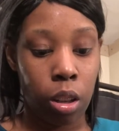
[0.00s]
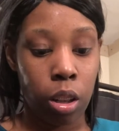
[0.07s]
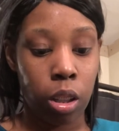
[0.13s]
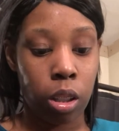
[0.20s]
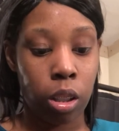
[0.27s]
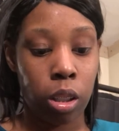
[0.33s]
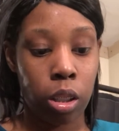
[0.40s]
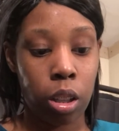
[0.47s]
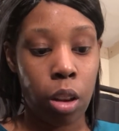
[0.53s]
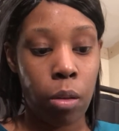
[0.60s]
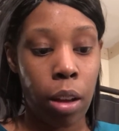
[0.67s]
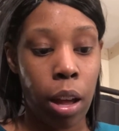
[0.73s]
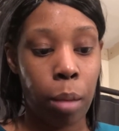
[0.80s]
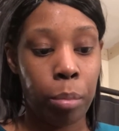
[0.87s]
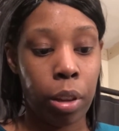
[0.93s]
So
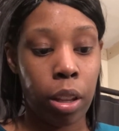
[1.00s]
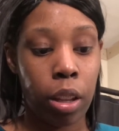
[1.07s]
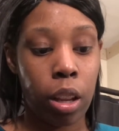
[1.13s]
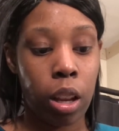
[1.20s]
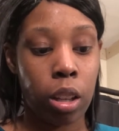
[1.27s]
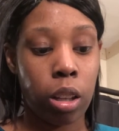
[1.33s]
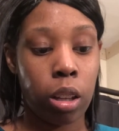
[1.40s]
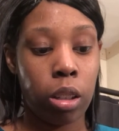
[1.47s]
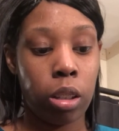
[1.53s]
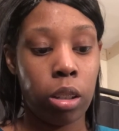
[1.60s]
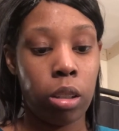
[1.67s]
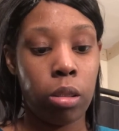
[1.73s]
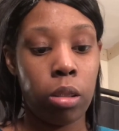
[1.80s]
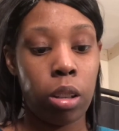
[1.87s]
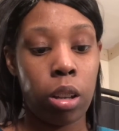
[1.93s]
happy that I thought to
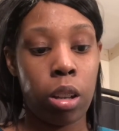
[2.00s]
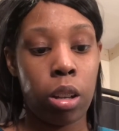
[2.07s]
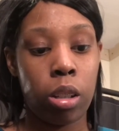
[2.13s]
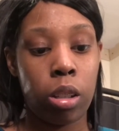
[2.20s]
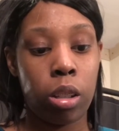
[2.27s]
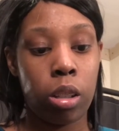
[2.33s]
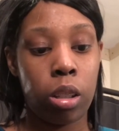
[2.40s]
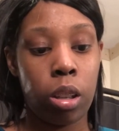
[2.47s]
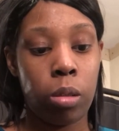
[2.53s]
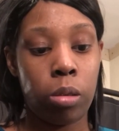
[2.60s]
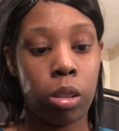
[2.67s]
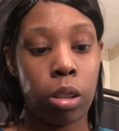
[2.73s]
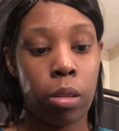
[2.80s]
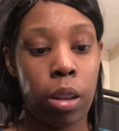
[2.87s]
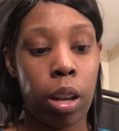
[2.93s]
do that. So
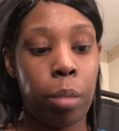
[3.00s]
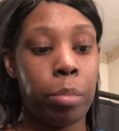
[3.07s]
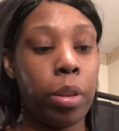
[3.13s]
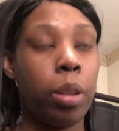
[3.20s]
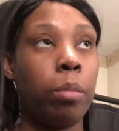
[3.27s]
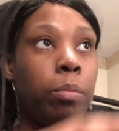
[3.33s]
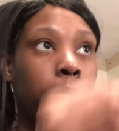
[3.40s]
happy.